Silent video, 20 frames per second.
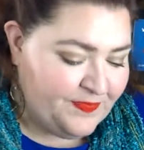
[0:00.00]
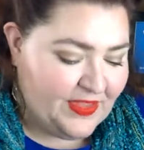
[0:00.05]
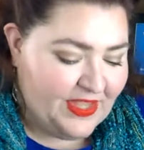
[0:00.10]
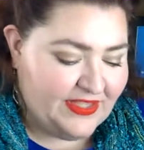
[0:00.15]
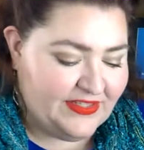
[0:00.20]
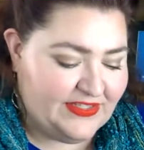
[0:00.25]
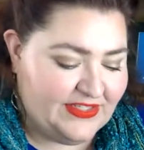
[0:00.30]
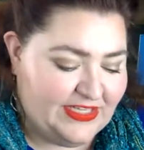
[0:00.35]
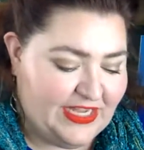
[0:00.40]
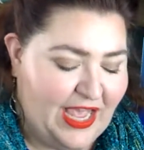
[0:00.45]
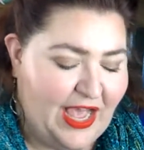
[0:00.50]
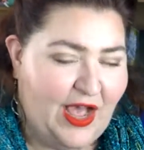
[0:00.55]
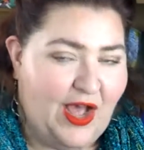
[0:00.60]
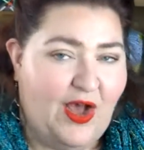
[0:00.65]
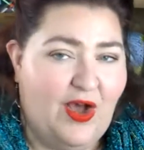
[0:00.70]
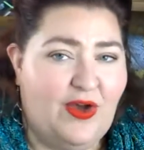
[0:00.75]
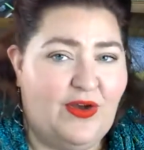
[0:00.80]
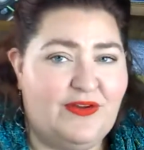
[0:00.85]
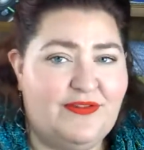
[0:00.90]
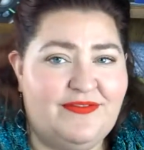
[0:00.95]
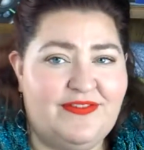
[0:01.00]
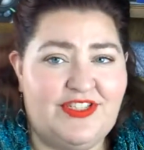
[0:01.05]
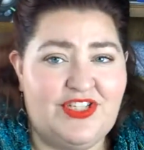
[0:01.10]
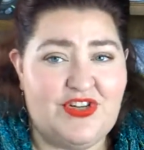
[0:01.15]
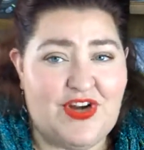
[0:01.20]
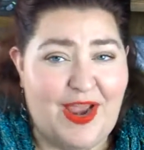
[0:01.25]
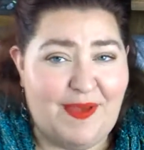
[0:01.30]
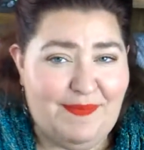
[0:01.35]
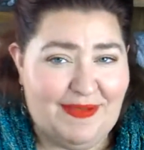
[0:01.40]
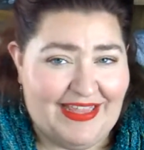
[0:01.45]
So
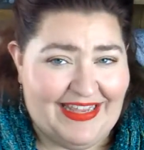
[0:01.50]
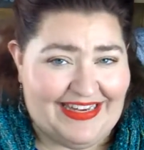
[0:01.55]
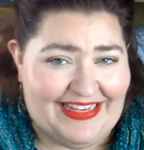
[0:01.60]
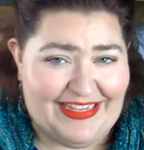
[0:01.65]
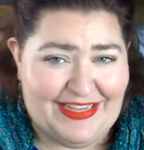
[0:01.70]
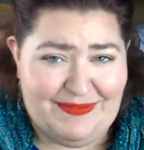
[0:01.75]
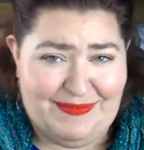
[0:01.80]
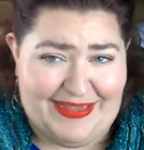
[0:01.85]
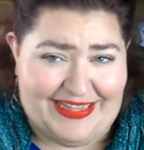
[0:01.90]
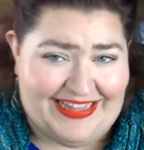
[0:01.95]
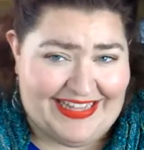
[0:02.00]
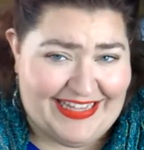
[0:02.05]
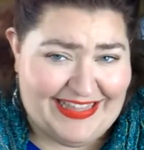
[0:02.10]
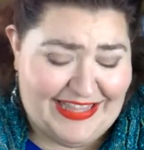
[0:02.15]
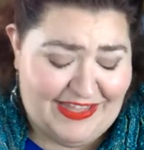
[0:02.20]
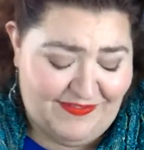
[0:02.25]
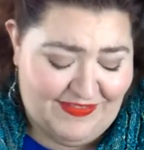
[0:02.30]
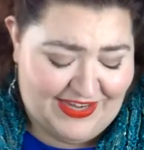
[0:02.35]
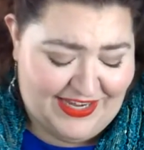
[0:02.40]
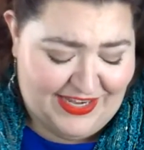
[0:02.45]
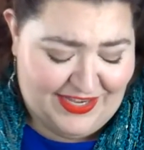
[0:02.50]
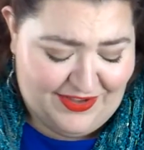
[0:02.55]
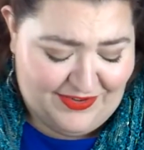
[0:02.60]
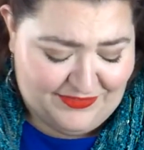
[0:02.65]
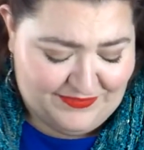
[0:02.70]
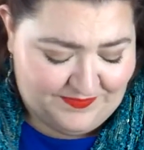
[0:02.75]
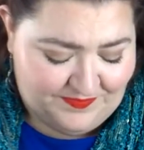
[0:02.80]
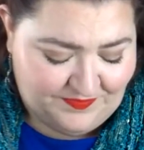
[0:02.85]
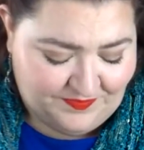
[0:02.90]
strap in, it could be a lengthy video.